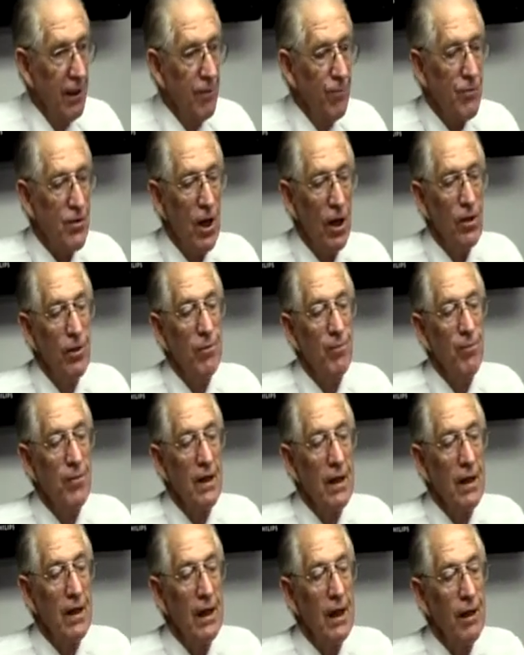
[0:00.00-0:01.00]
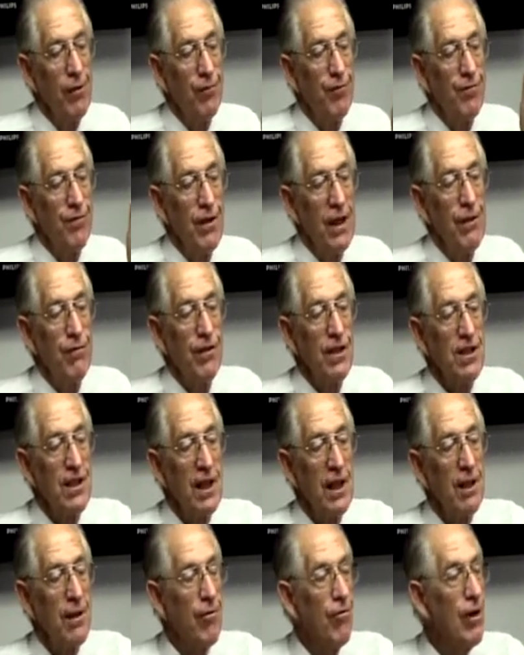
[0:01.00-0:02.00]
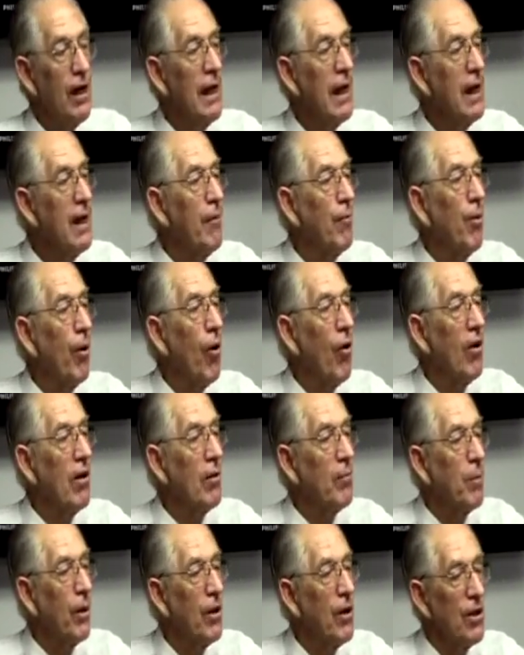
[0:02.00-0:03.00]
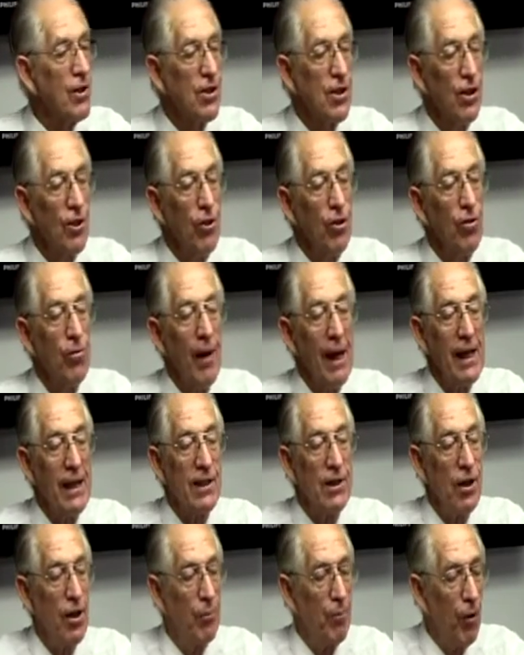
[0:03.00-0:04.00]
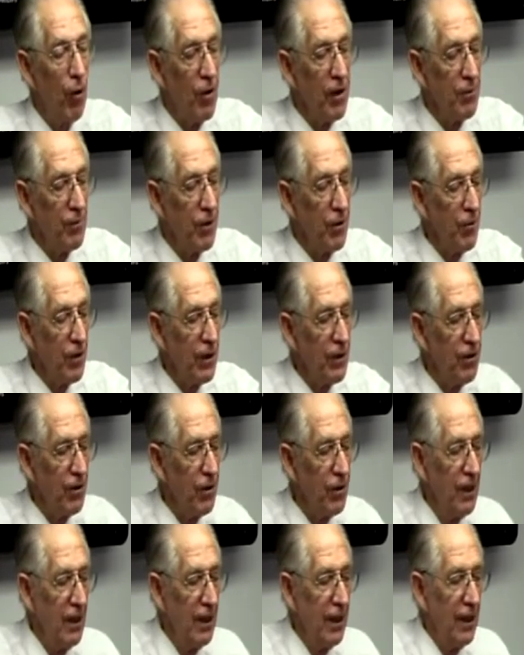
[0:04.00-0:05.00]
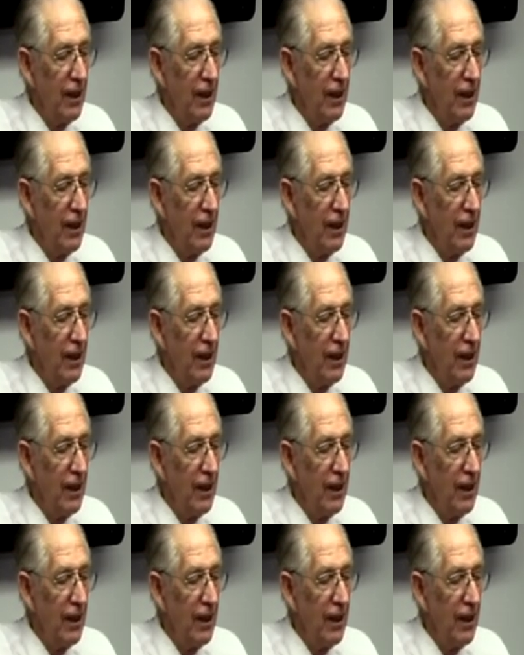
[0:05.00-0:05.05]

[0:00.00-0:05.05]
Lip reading: So if it's a really important person who makes an appointment with you,